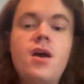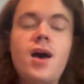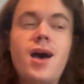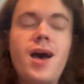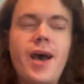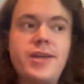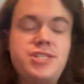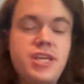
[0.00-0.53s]

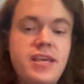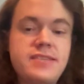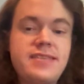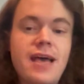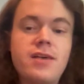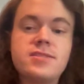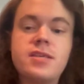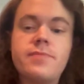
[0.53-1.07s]
Shiki
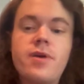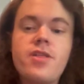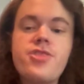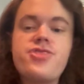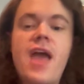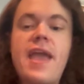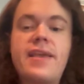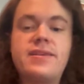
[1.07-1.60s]
tells him,
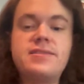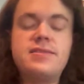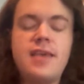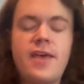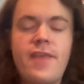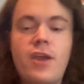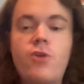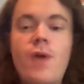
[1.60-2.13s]
thanks,
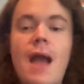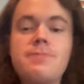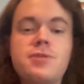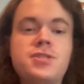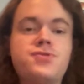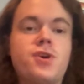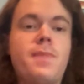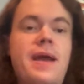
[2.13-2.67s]
and then grabs
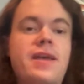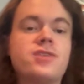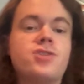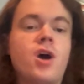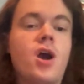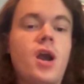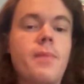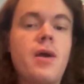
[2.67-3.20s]
onto Rebecca's
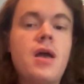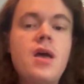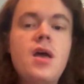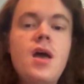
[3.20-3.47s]
arm.